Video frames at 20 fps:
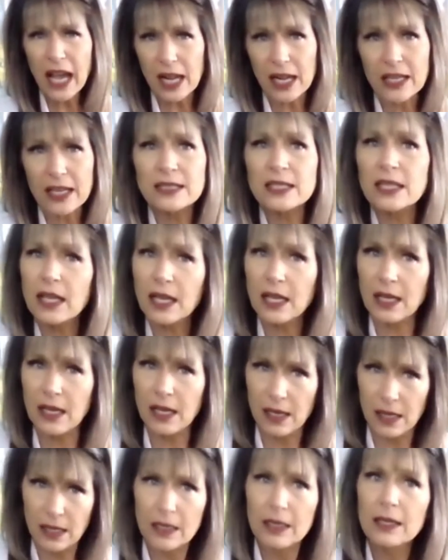somewhere
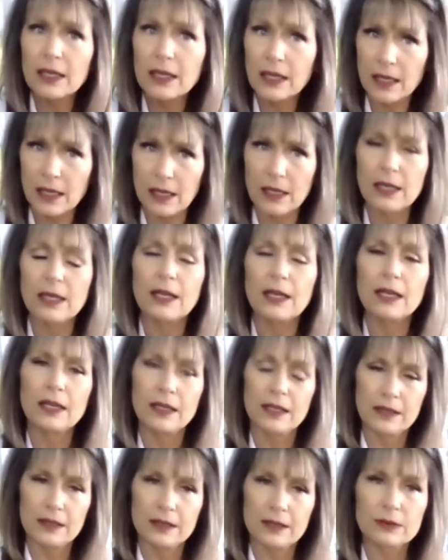inside of you, right?
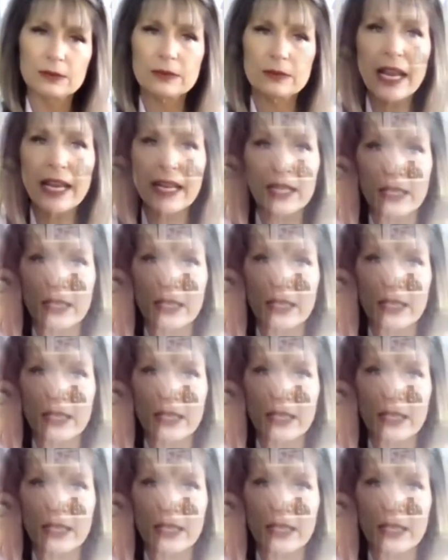And,